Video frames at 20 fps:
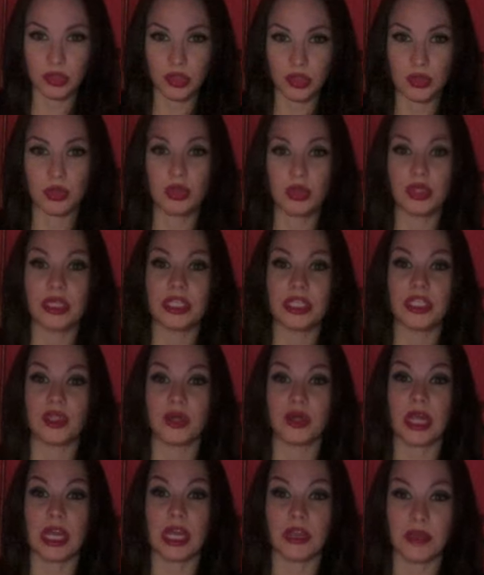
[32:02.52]
you look at
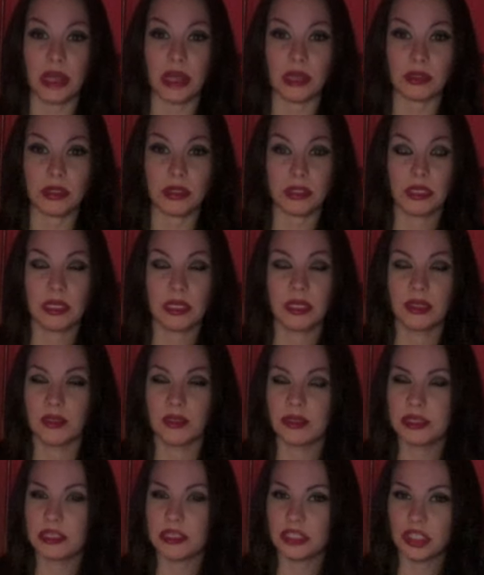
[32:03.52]
your 8th house.
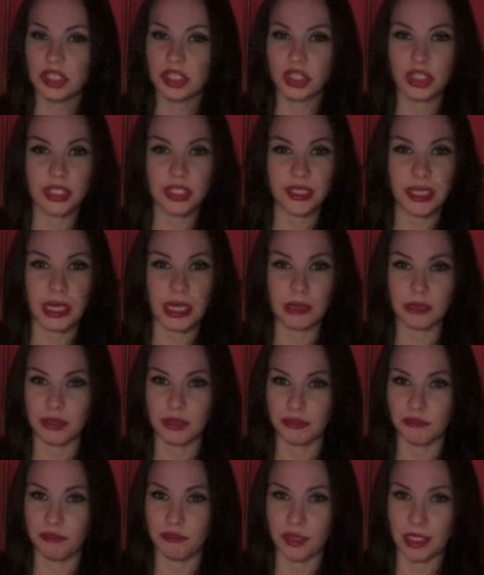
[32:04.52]
This is just the house
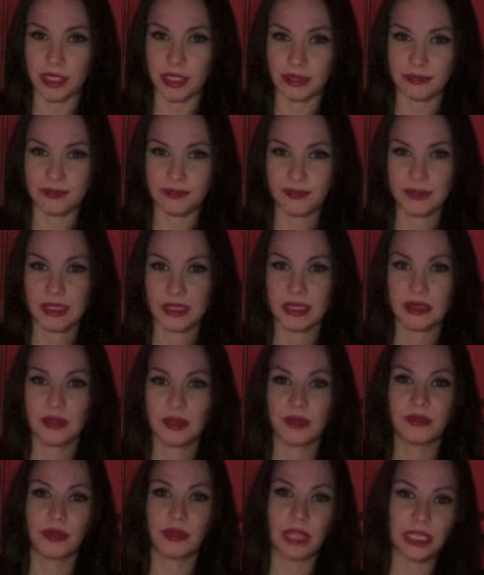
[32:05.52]
of fun,
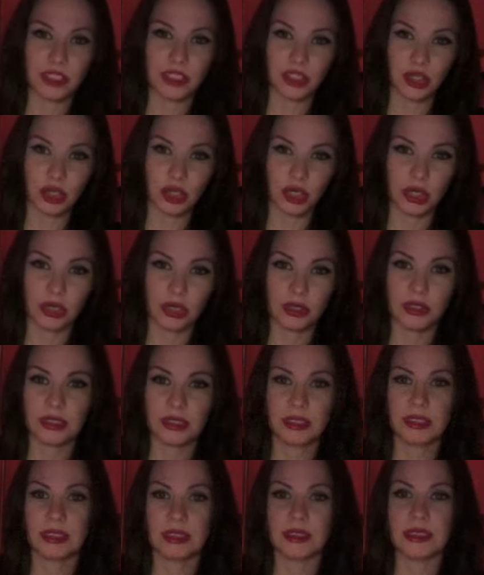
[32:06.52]
pleasure,
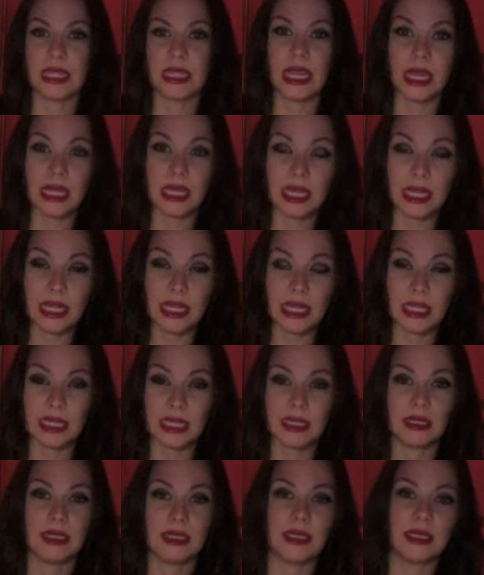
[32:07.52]
dating.
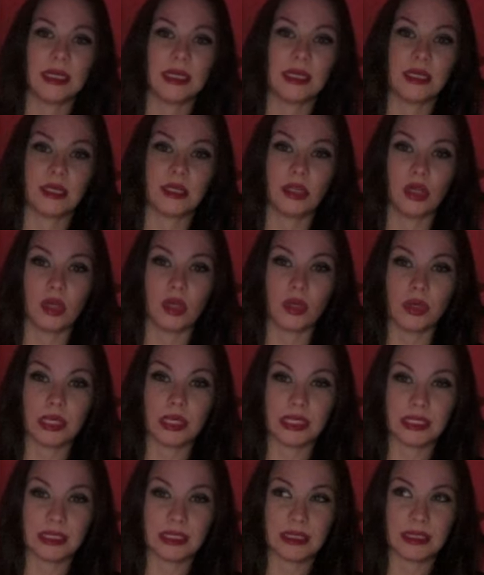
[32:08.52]
It, you know,
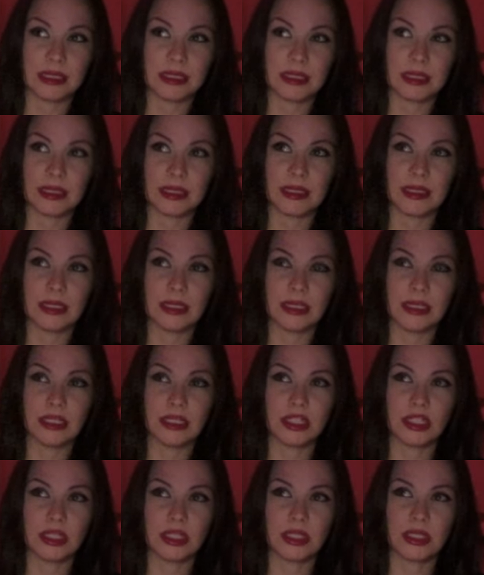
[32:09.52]
it's
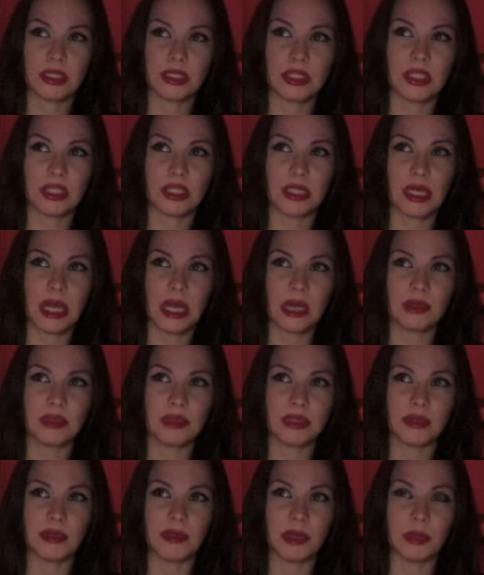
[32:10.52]
just the house
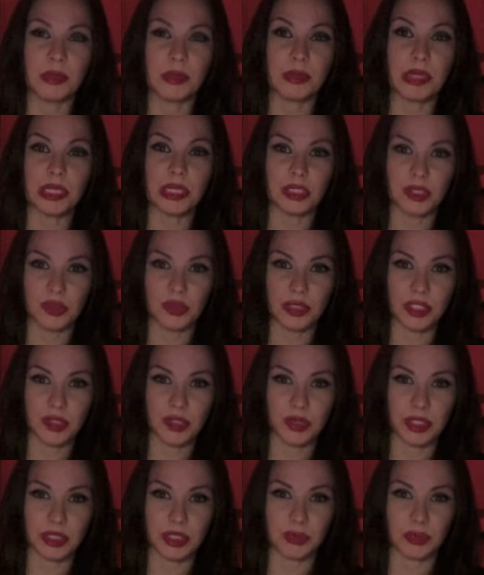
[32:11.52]
that maybe piques your
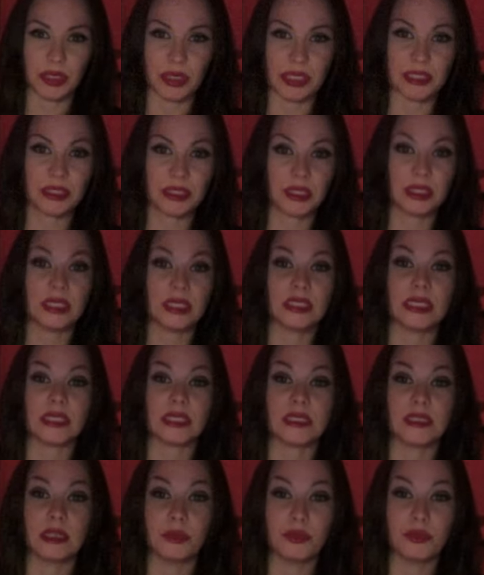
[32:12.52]
interest. But as things
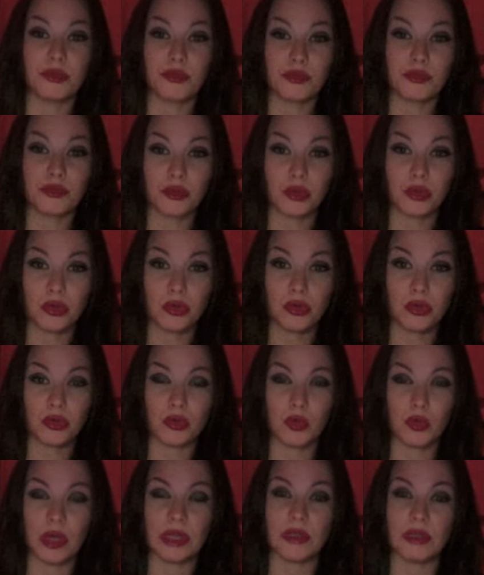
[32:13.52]
get deeper for you,
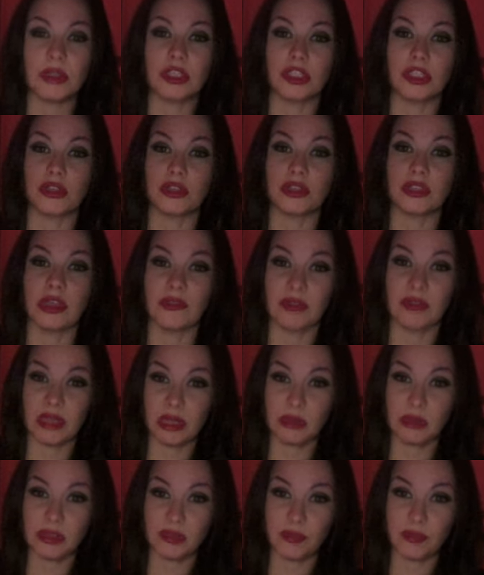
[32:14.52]
you want to look at your 7th
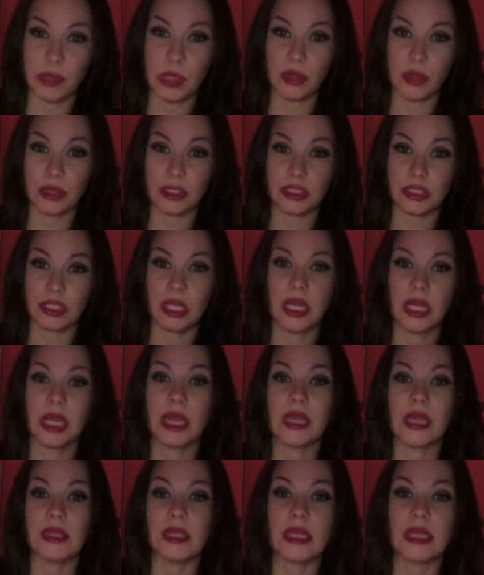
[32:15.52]
house of marriage,
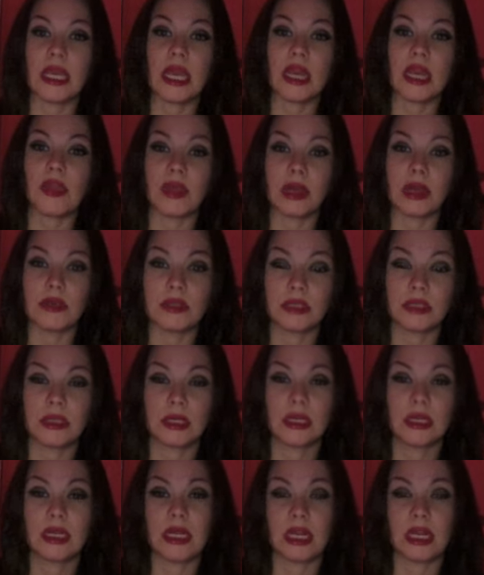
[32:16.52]
and then 8th house.
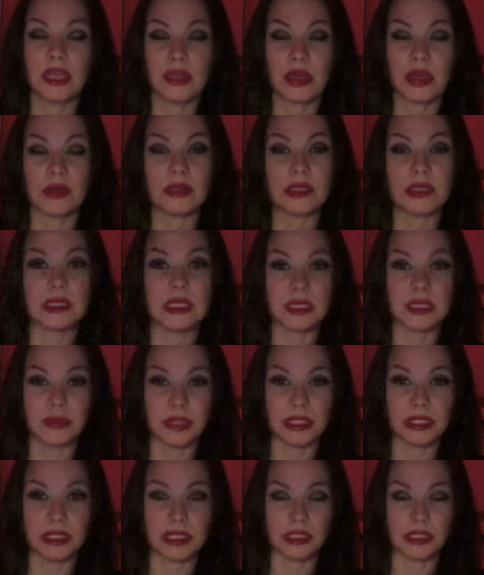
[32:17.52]
8th house is
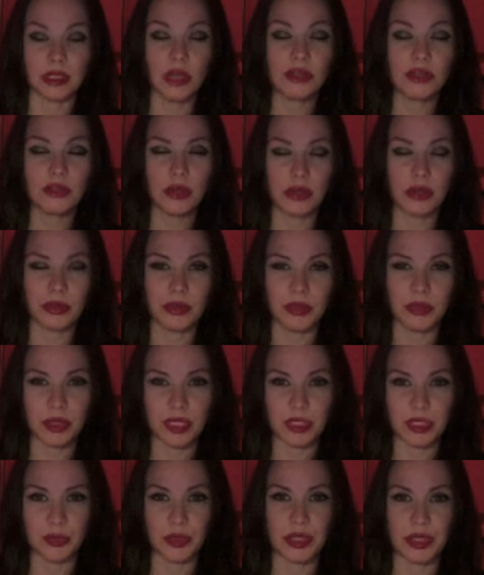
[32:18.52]
intimacy. It's also other
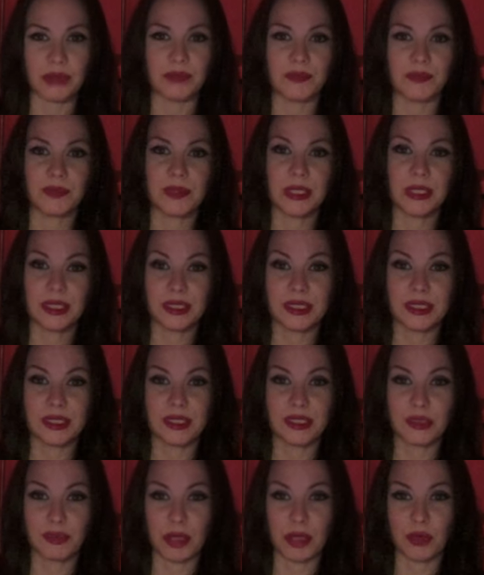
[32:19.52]
things, but this
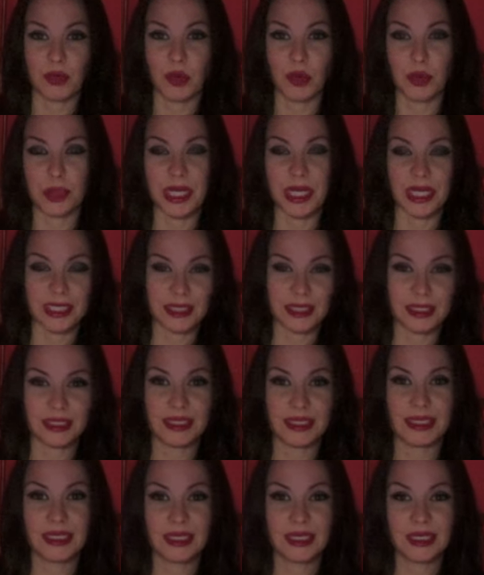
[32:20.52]
is my romance
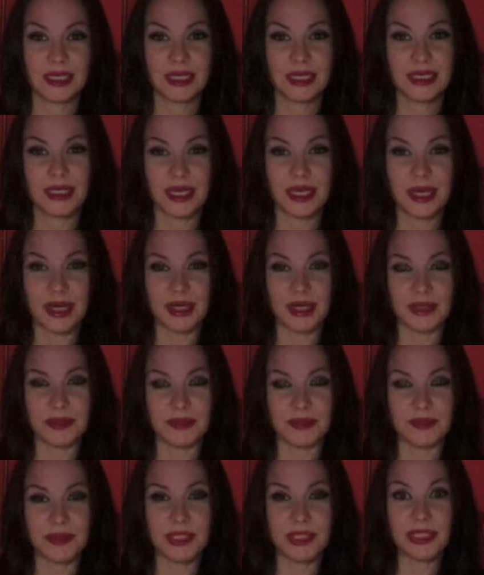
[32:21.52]

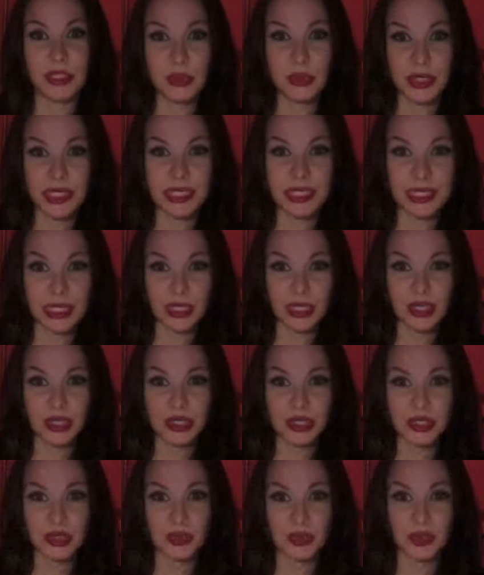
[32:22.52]
series here,
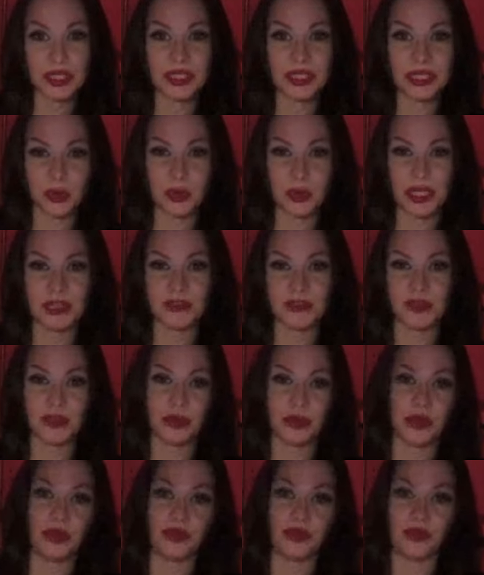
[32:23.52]
so we're sticking plans for the
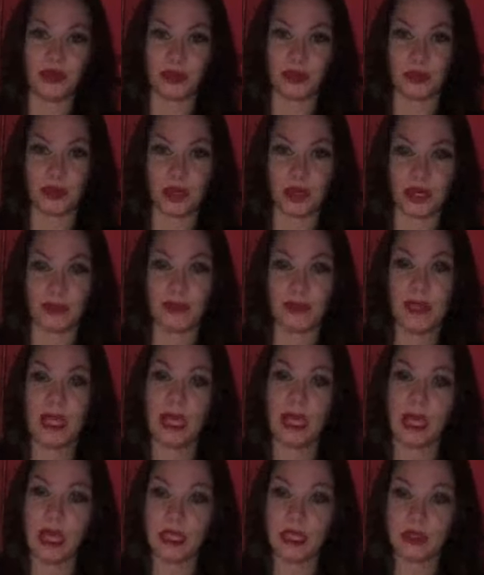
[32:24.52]
month of February.
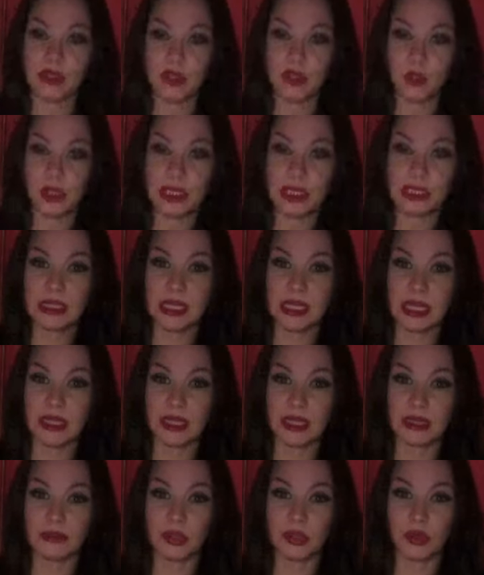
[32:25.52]
I also want to say
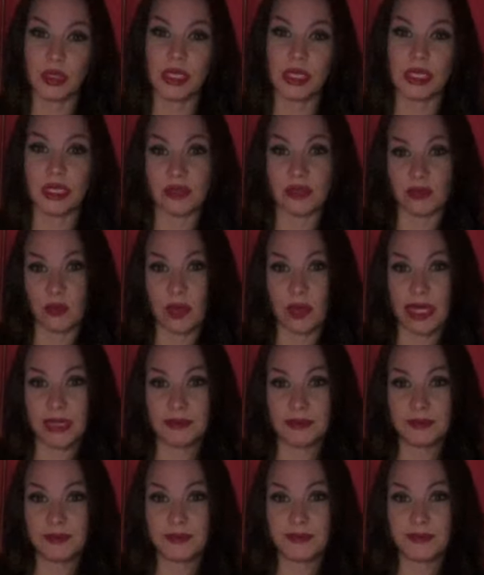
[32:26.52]
that I'm doing a giveaway.